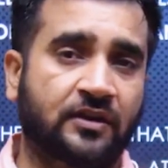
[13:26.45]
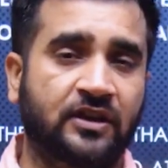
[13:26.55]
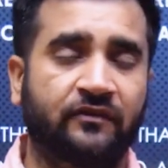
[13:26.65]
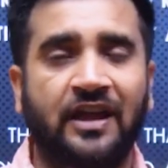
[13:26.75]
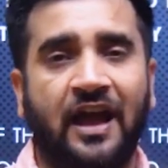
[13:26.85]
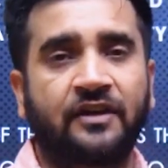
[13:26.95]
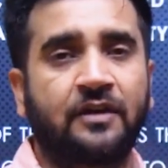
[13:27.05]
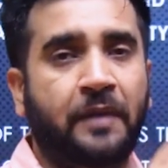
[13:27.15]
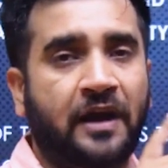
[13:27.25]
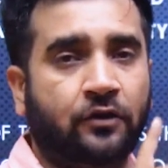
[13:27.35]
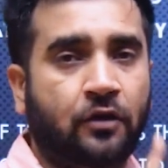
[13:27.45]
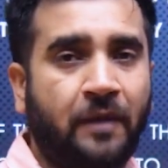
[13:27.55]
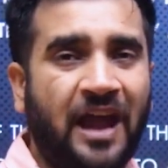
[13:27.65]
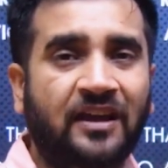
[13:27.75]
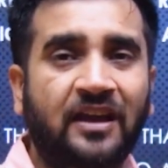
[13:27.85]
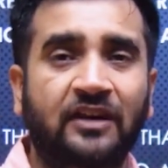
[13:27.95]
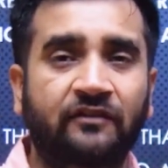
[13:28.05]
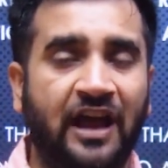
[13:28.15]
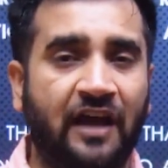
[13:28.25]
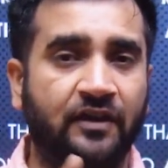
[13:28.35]
It will have an impact on banking. It will
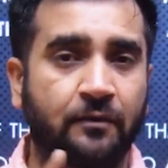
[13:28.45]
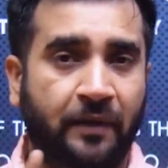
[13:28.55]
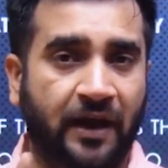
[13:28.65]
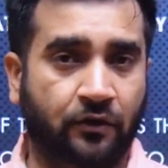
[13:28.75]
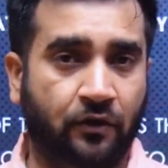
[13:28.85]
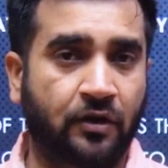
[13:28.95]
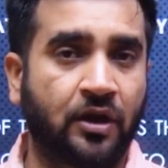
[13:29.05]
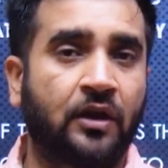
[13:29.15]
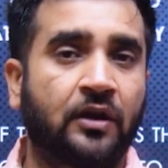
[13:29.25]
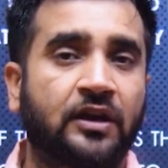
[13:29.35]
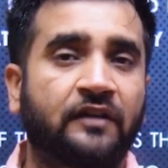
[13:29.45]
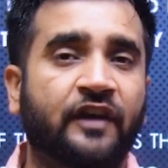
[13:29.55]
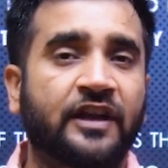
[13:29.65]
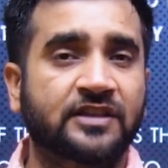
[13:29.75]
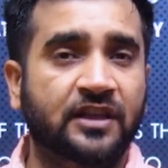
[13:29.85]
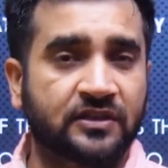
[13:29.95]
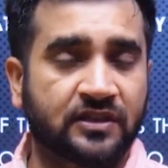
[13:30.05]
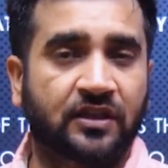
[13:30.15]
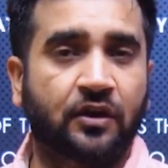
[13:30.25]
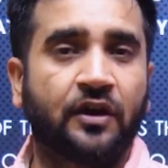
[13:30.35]
have an impact on defense,
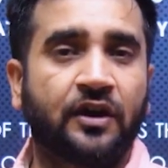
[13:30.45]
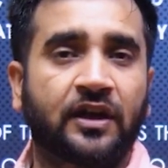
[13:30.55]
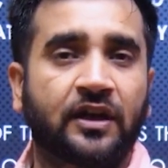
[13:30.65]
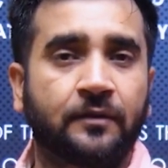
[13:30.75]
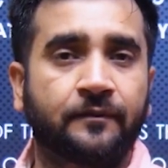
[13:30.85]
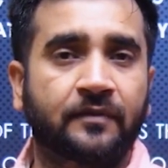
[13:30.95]
security.